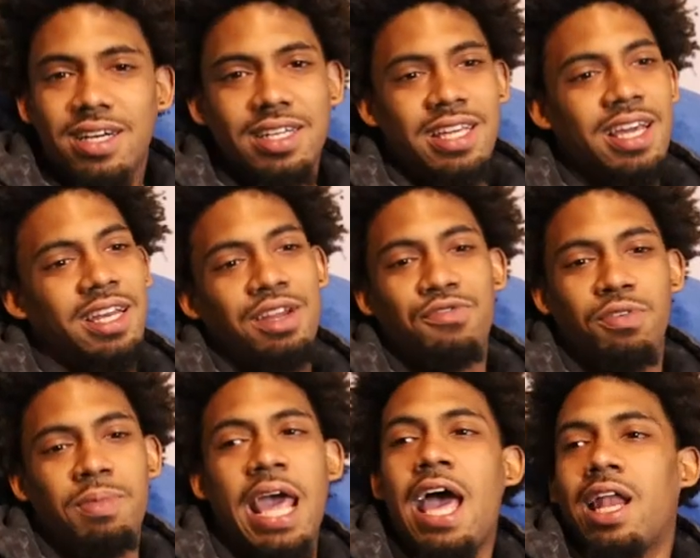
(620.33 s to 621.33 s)
up then, and then
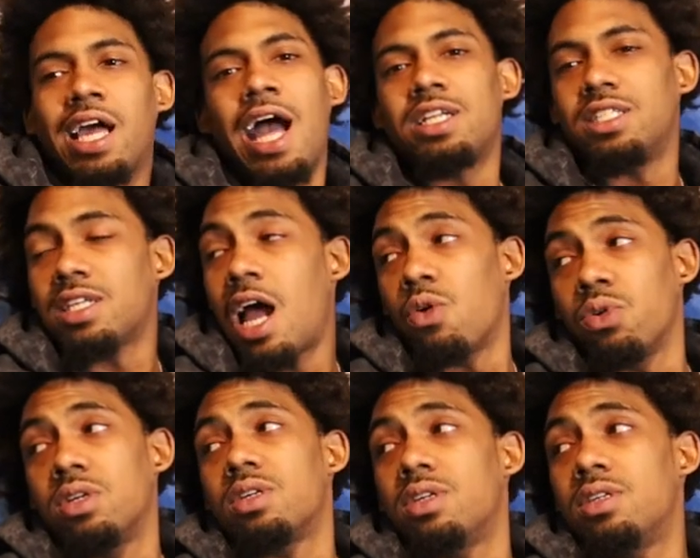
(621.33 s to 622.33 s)
from that, like I just got
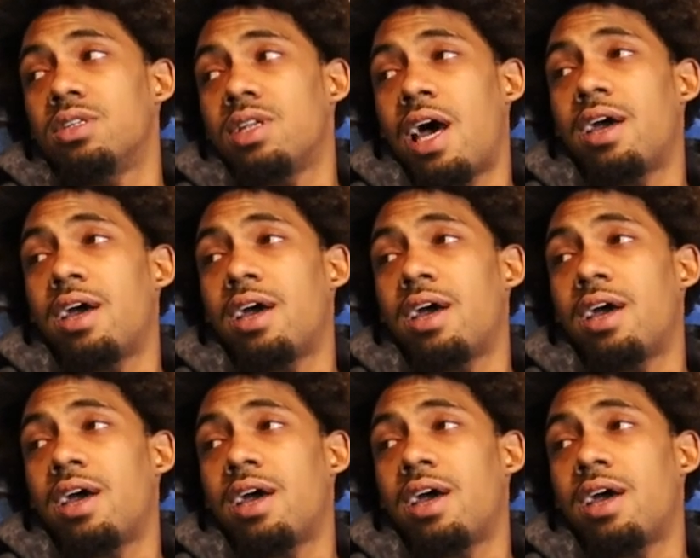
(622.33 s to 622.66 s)
real good.